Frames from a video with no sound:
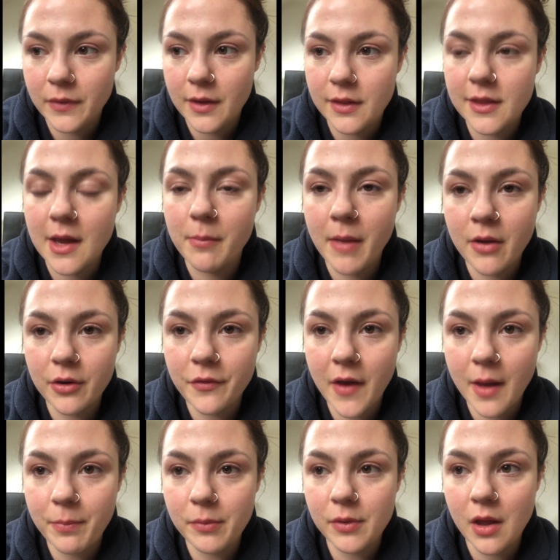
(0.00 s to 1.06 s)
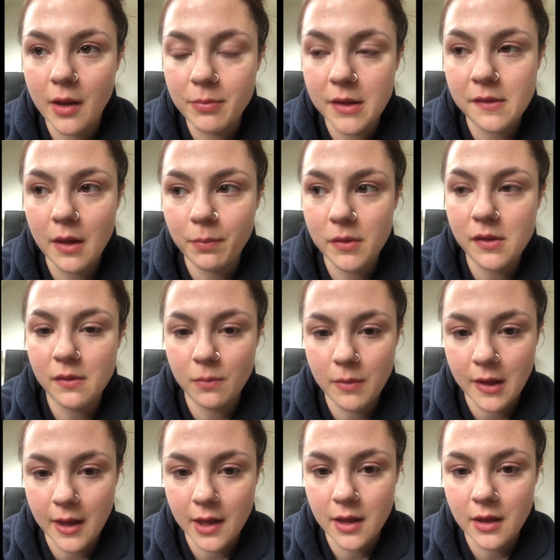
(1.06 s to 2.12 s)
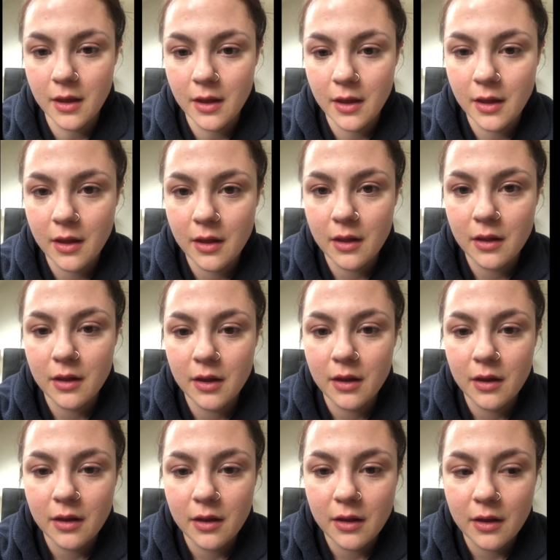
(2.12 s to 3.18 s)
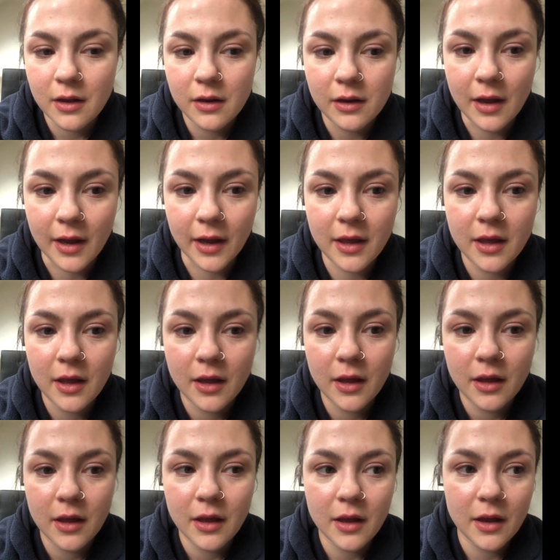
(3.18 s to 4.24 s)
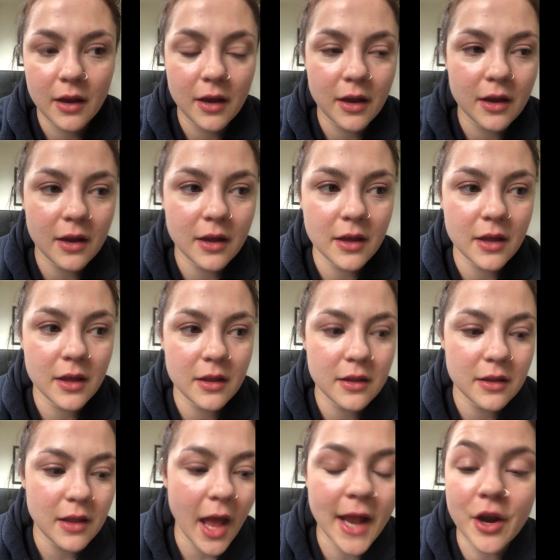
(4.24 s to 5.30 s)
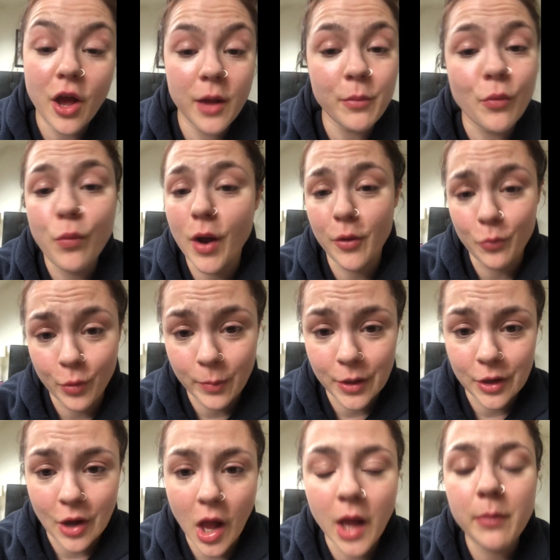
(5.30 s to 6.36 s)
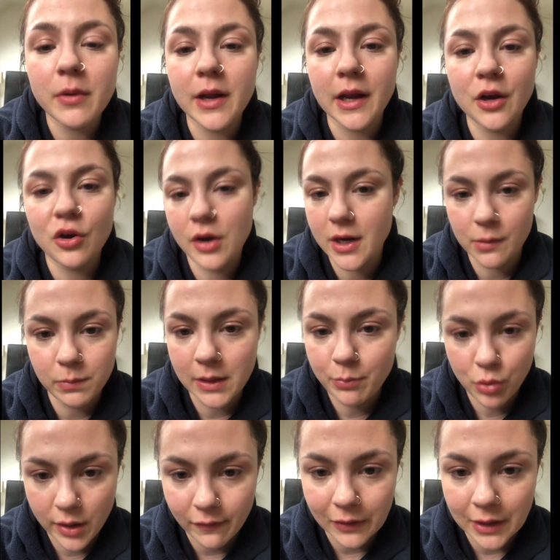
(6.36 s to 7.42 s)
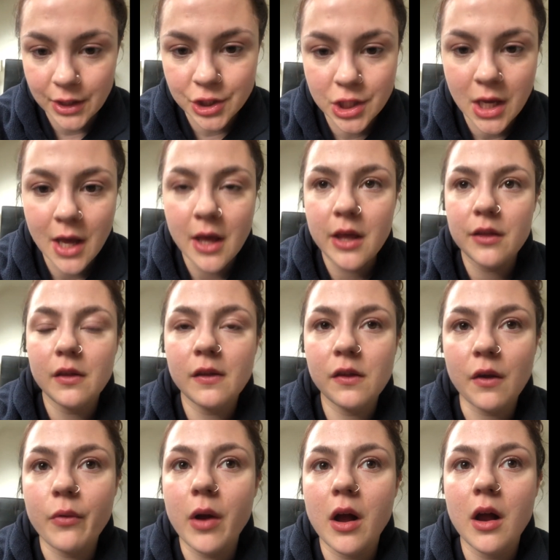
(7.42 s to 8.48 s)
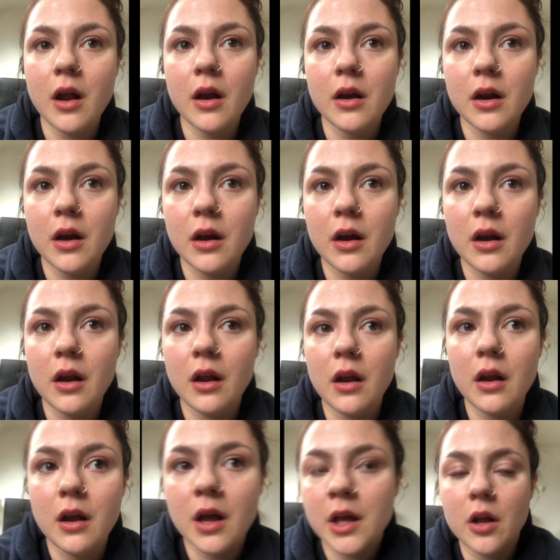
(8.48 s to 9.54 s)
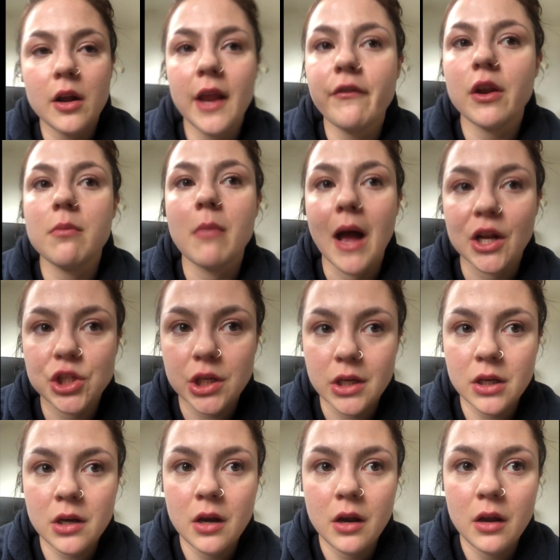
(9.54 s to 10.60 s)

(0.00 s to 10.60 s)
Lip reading: the amount of time this happens to me, like, and I'm a white woman. I'm incredibly privileged. So I can't even imagine